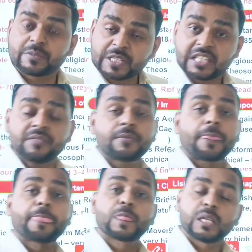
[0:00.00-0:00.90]
especially,
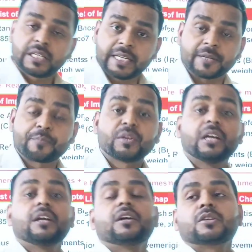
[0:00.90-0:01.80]
right?
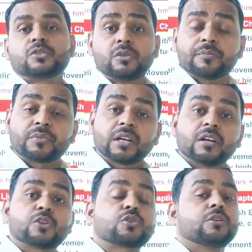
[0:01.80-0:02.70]
So
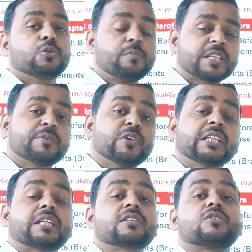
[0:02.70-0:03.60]
you must be
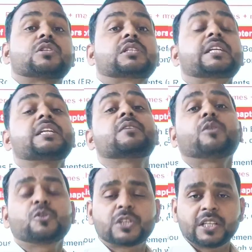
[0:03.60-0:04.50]
knowing that certain
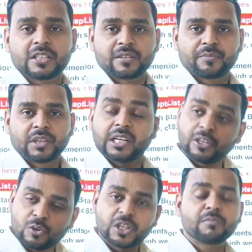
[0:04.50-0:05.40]
revolutionaries,
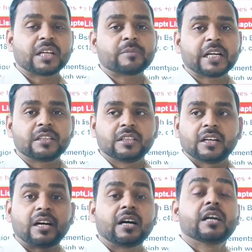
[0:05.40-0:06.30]
including Mahatma
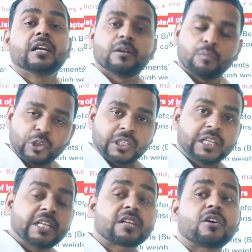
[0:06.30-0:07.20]
Gandhi,
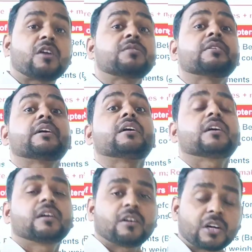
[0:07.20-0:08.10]
both leader of
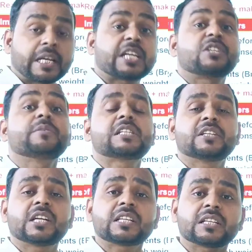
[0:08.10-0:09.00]
or extremist
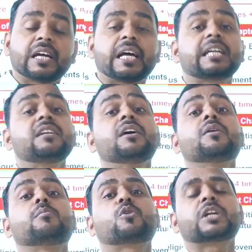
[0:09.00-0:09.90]
leaders and
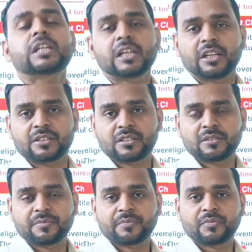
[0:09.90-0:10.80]
moderate
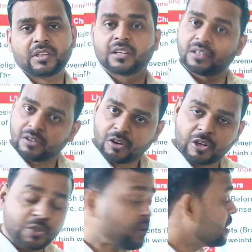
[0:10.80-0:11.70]
leaders,
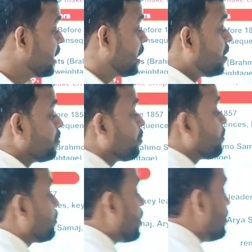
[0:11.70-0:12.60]
also
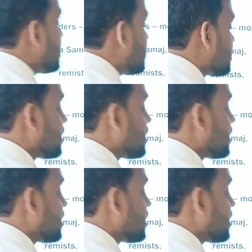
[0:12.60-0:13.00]
published